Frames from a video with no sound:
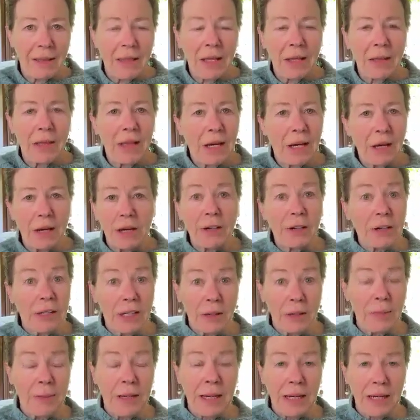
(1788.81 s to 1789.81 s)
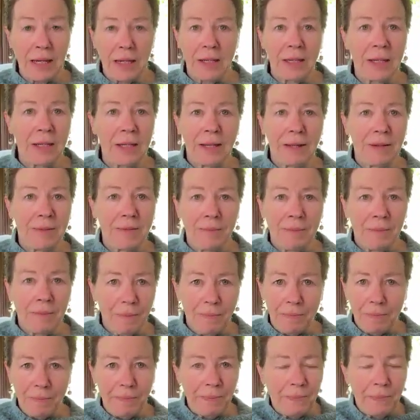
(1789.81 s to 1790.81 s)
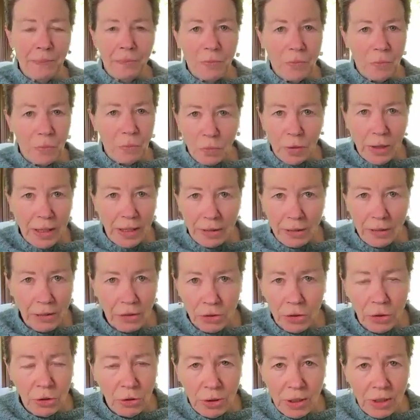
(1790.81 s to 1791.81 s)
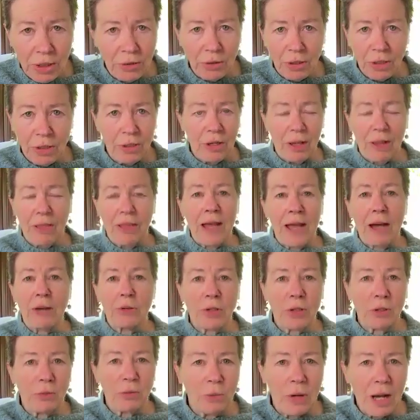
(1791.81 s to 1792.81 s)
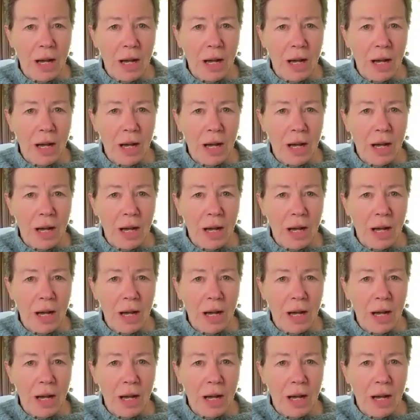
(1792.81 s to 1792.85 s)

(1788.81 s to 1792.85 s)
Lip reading: that they aren't going to make what 200, 1,000,